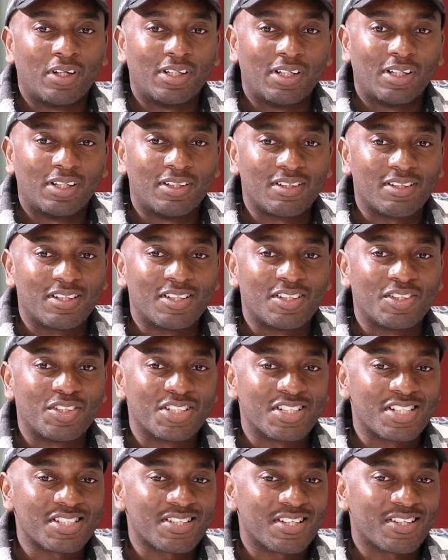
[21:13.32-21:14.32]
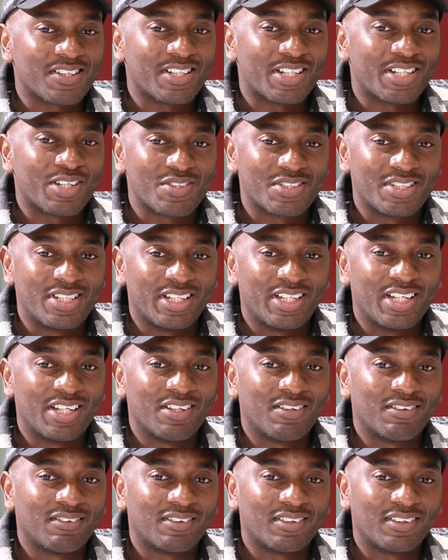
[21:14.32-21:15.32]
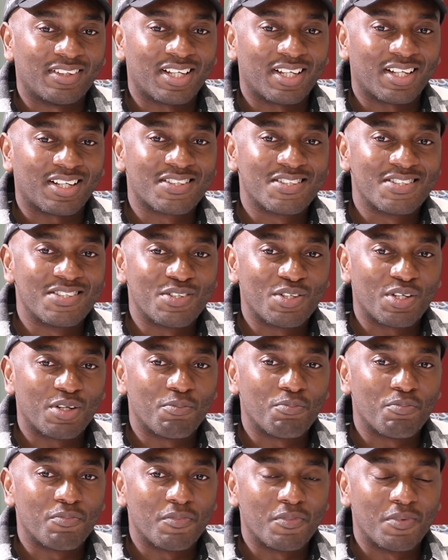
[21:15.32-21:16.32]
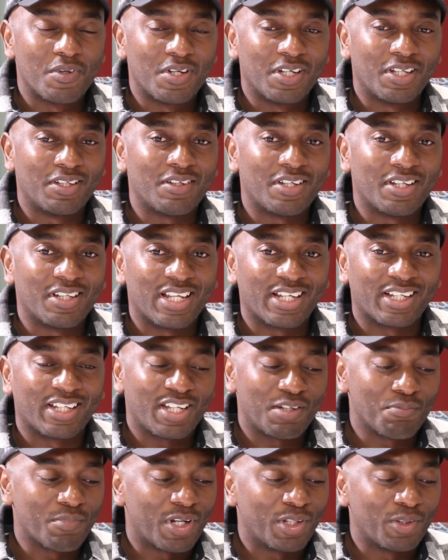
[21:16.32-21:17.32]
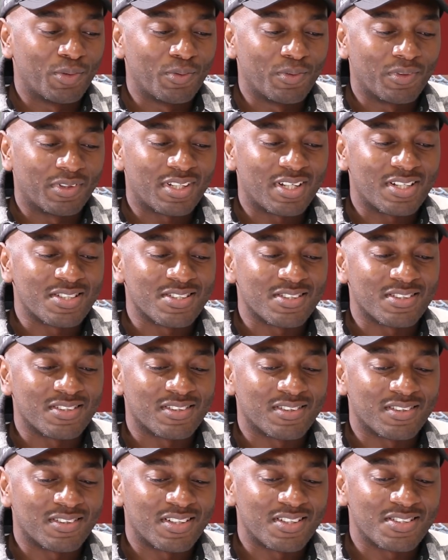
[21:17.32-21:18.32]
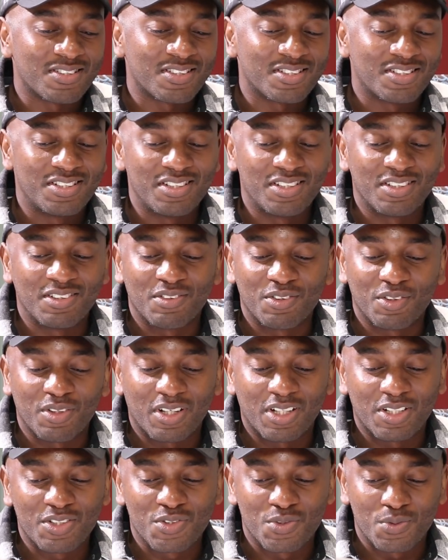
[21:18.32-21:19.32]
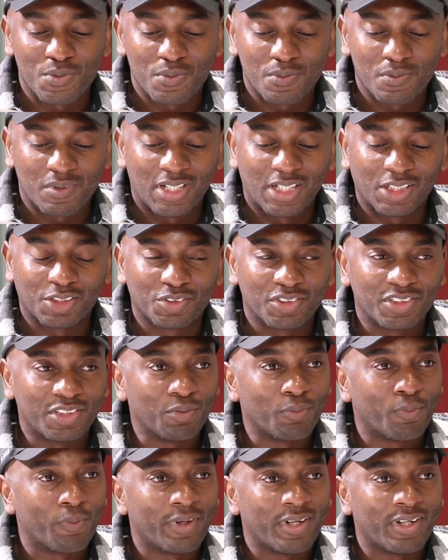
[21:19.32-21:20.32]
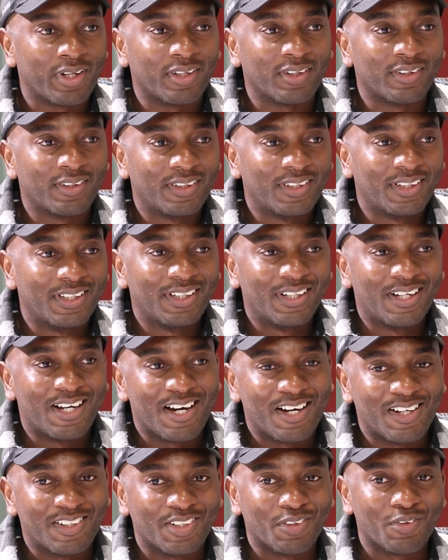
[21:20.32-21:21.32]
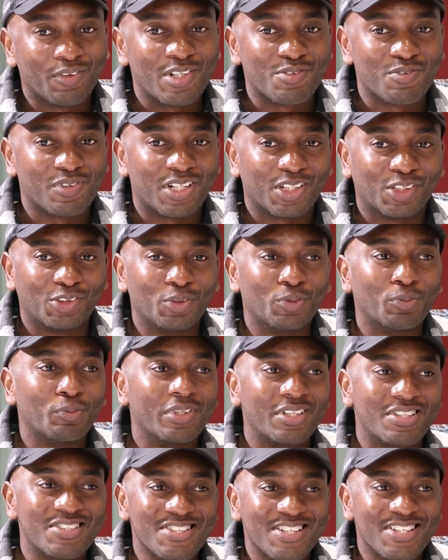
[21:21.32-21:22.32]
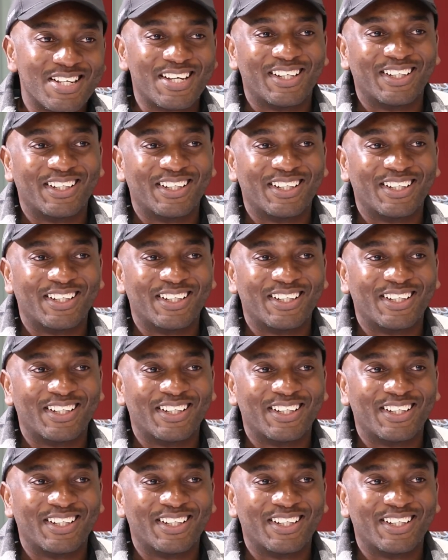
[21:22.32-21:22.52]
And just the other day, I was thinking that, in my youth, as a teen, I used to actually wear underwears for like 2 weeks.